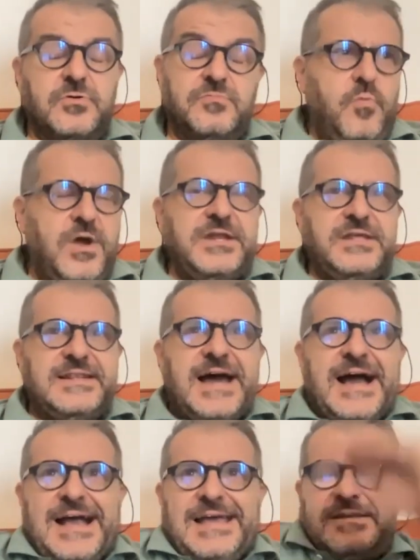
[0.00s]
So when he
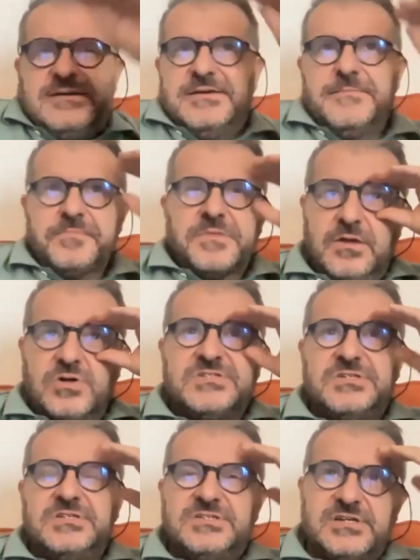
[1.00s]
died, he
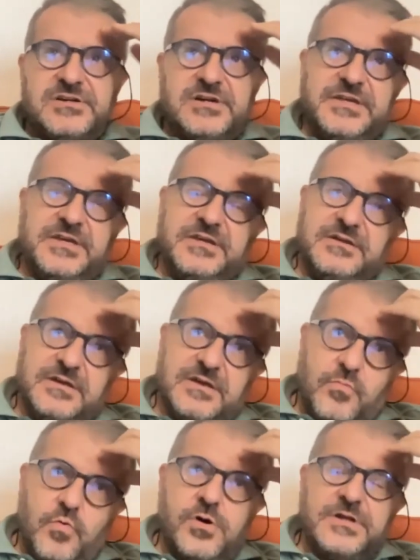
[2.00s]
was sincerely
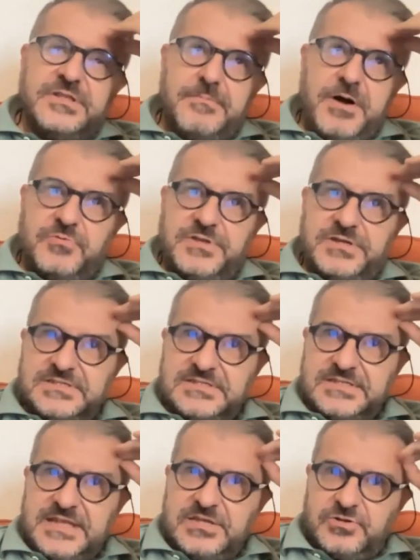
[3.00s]
worried about the
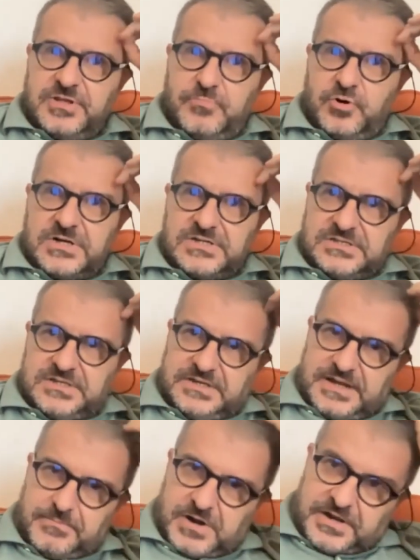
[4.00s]
state of democracy
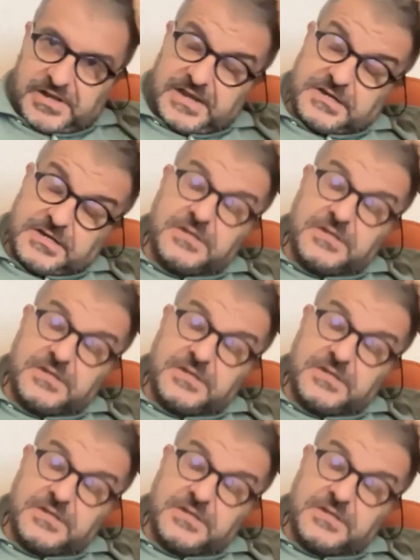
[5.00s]
in America and